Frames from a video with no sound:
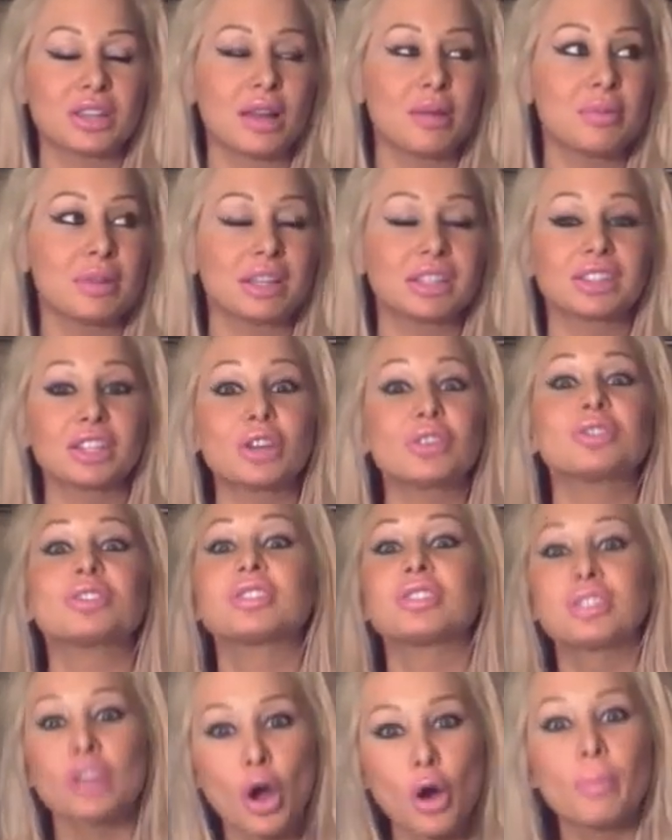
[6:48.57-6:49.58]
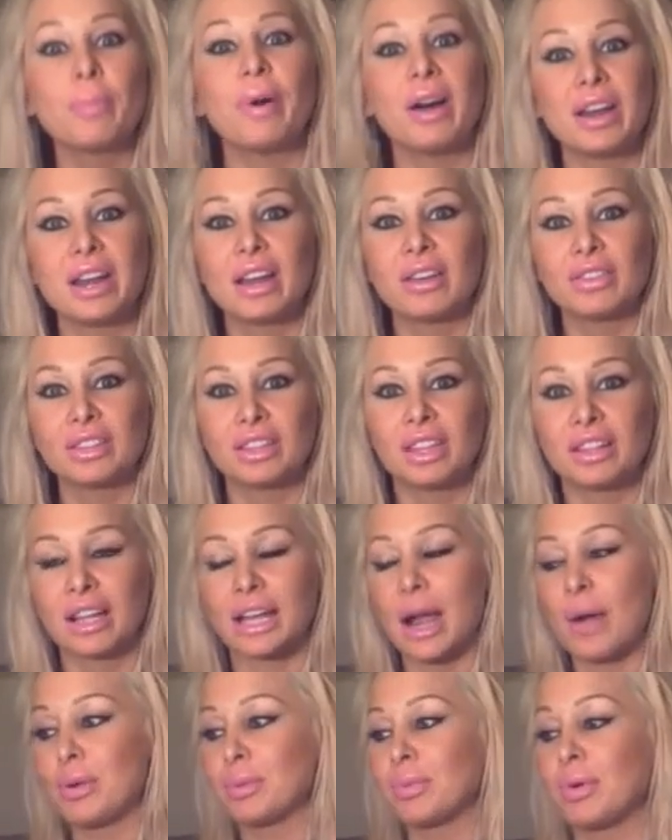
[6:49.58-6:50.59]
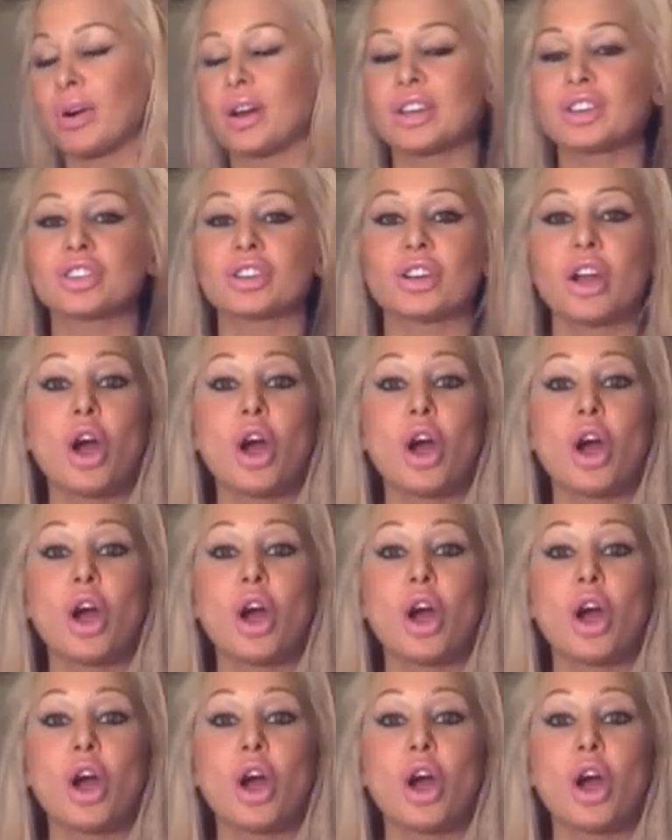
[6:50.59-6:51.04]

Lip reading: I was like, "There's soap on everything." Like, I would pull out a shirt.